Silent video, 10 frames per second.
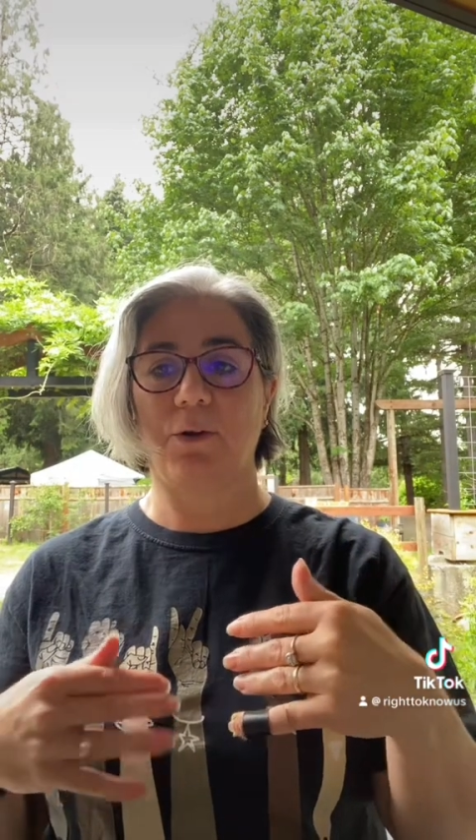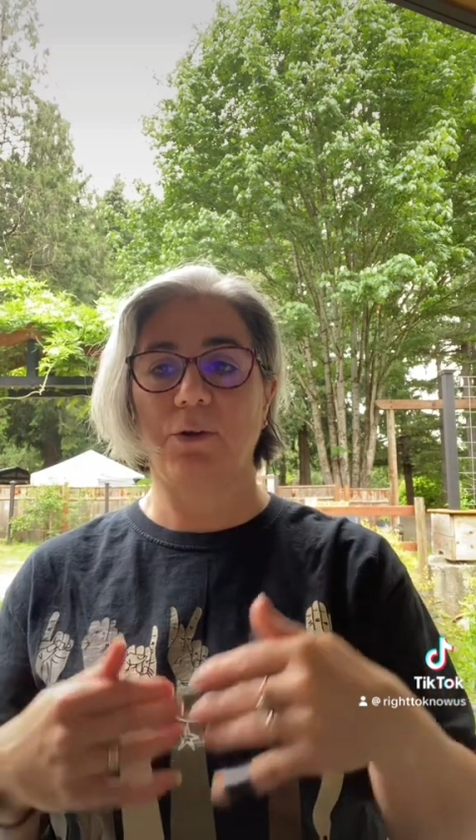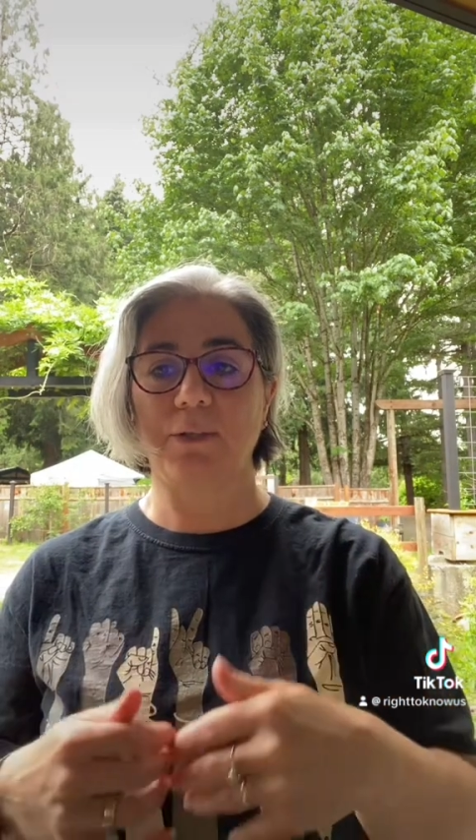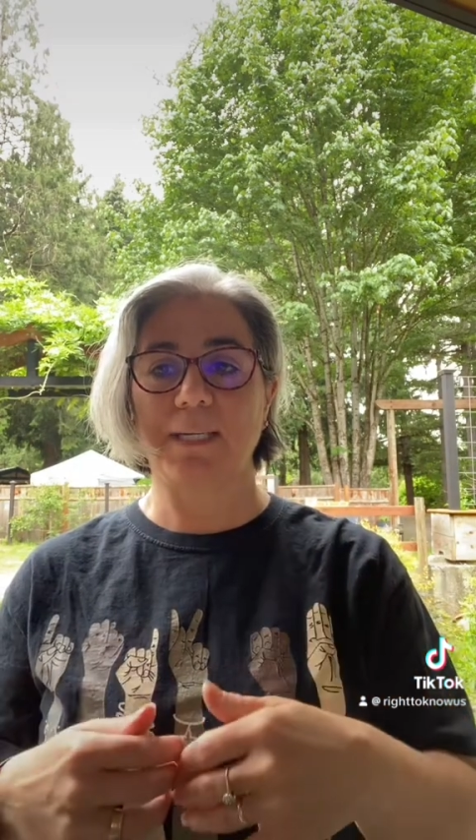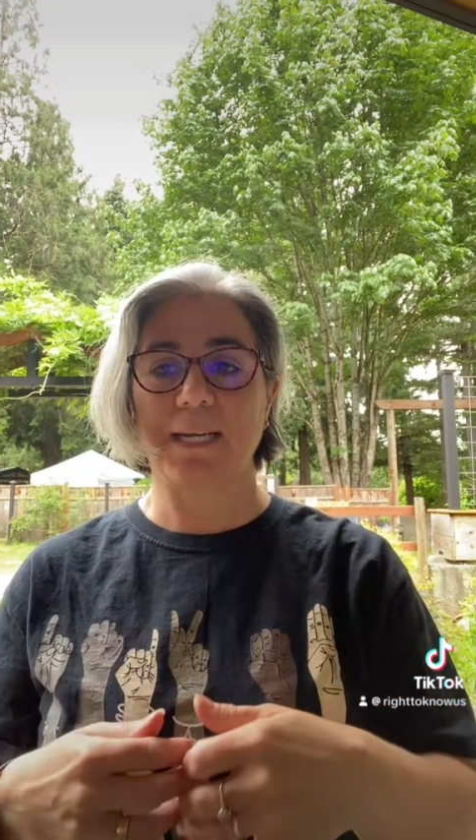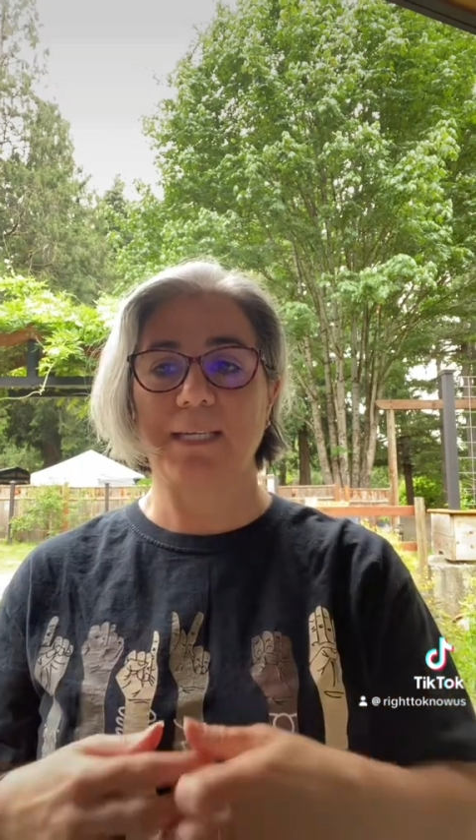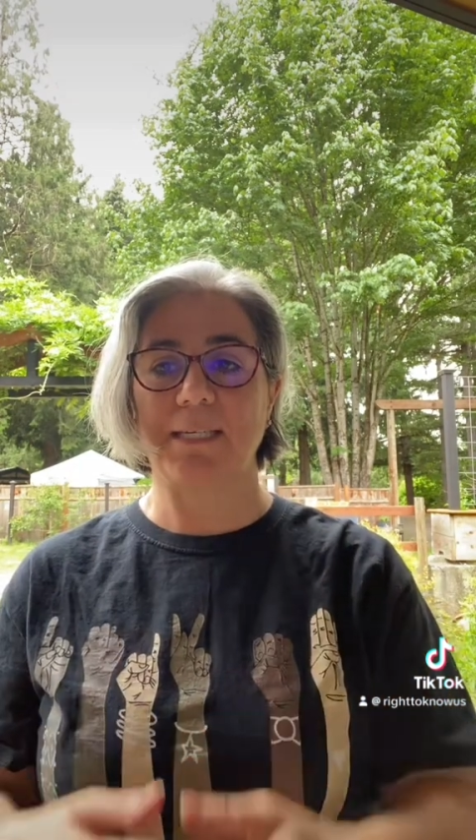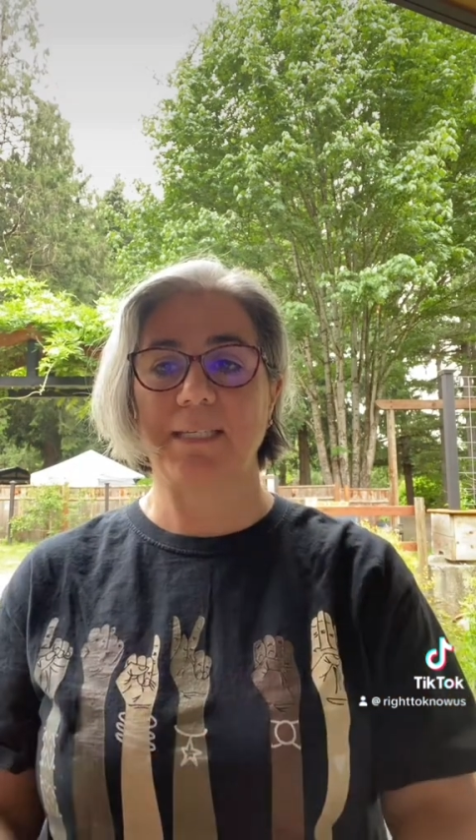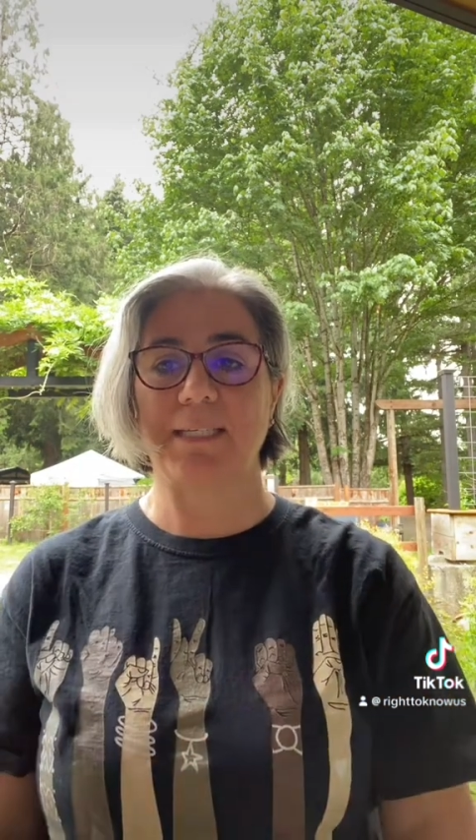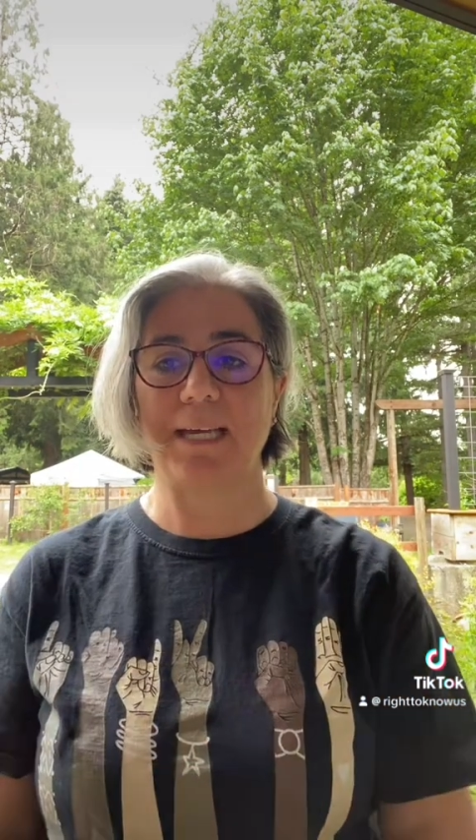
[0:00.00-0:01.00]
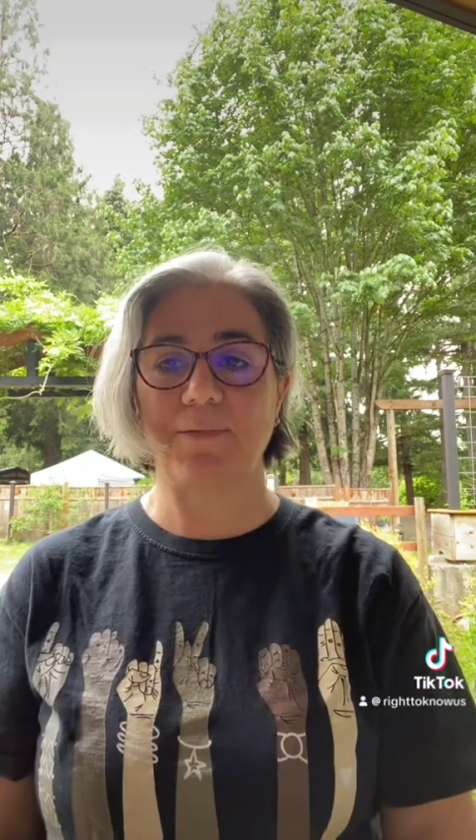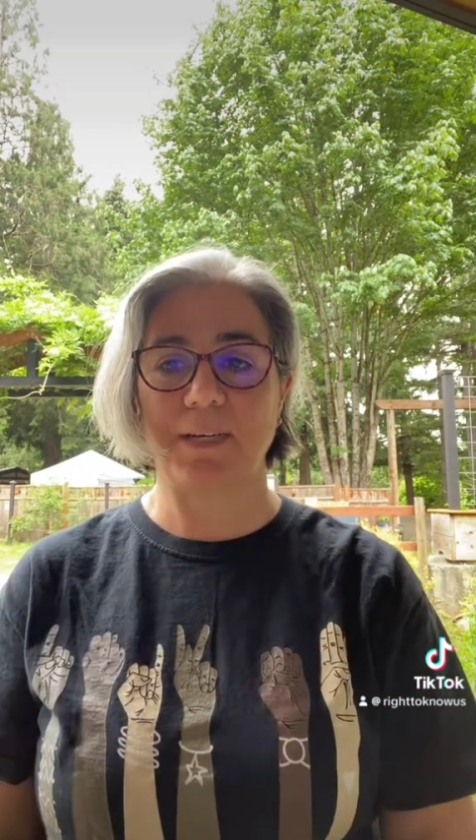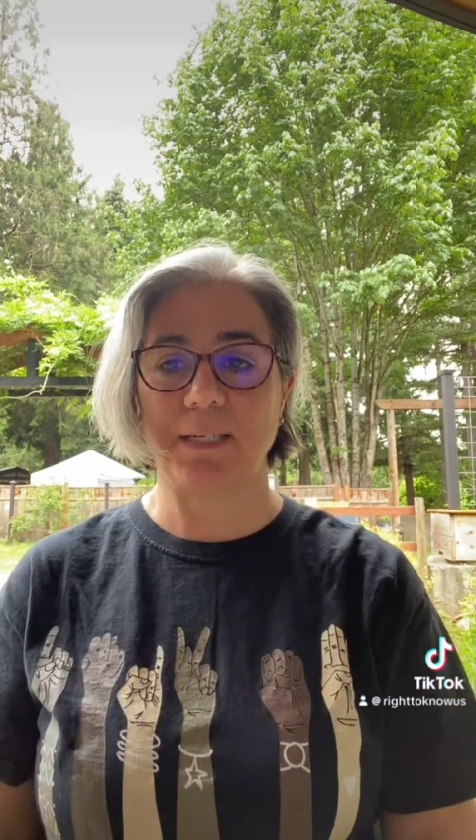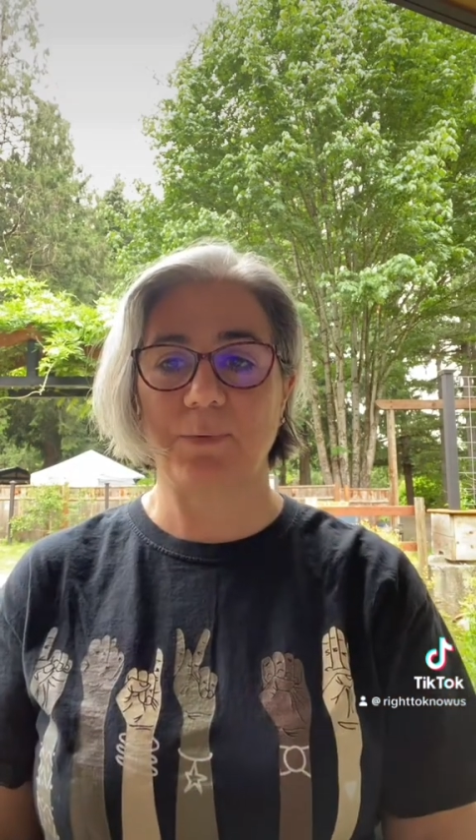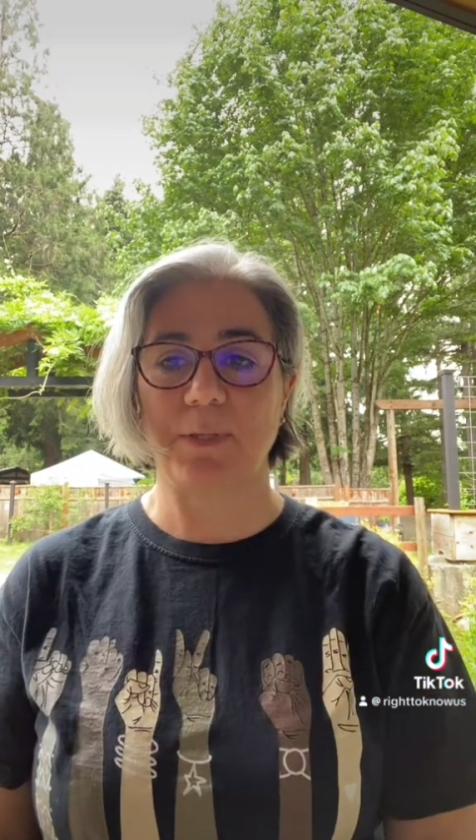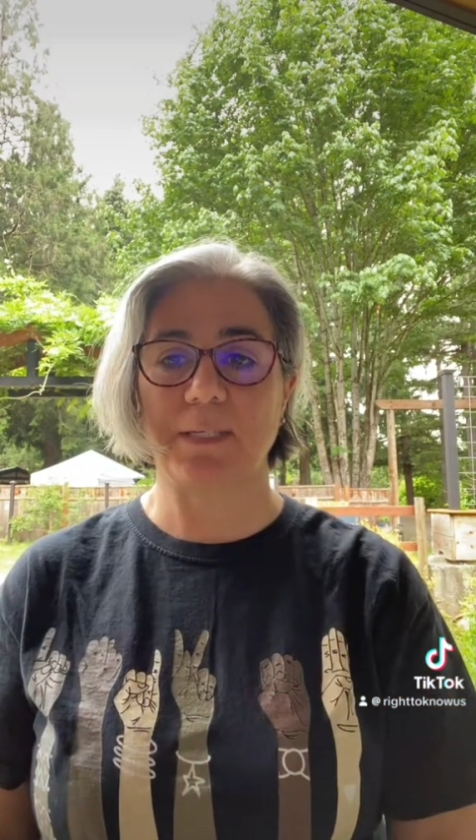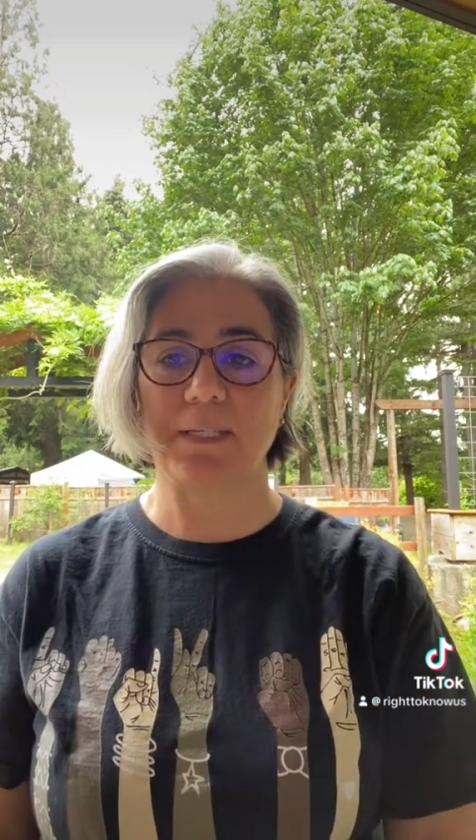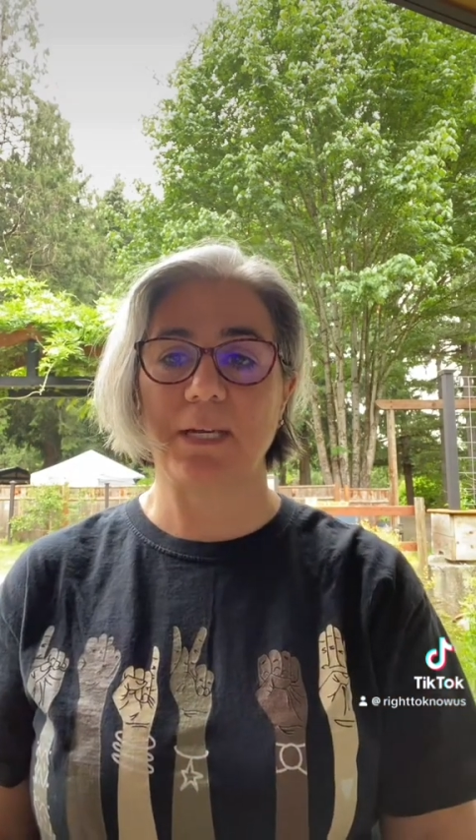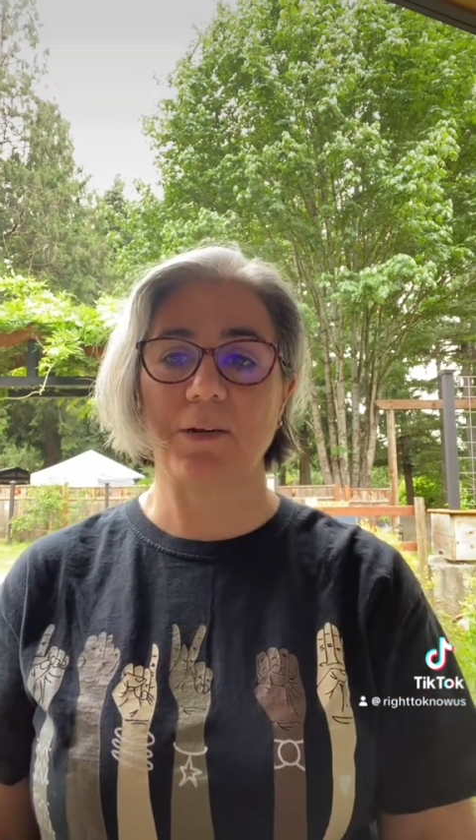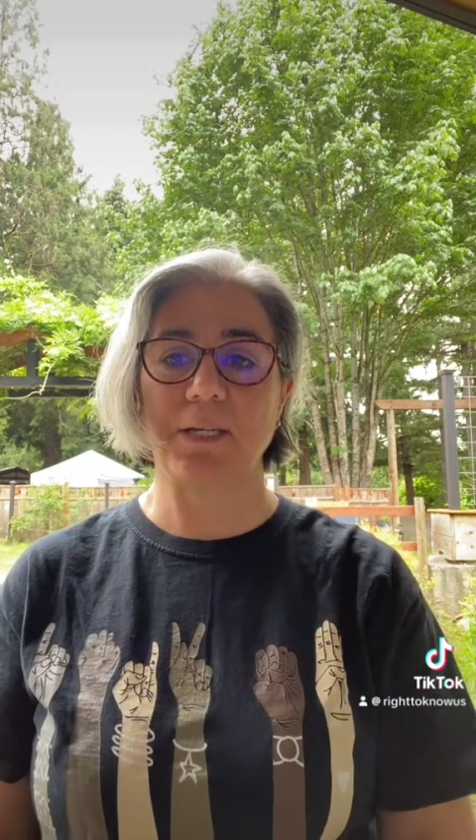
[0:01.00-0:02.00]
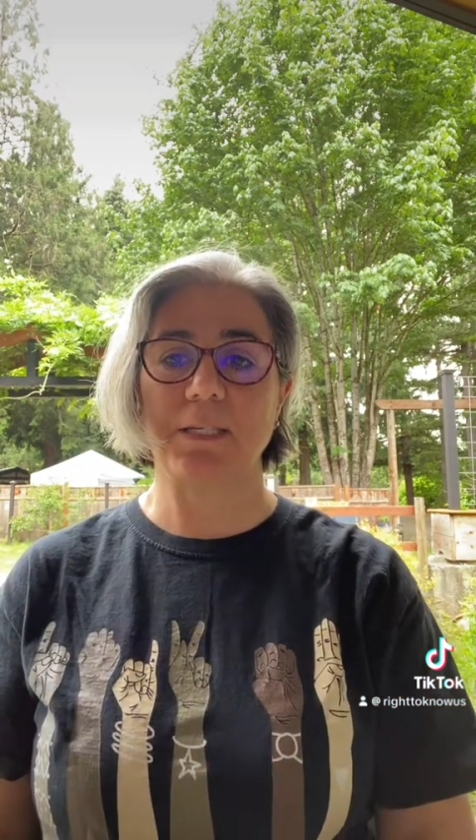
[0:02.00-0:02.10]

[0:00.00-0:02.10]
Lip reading: early 1970s with a series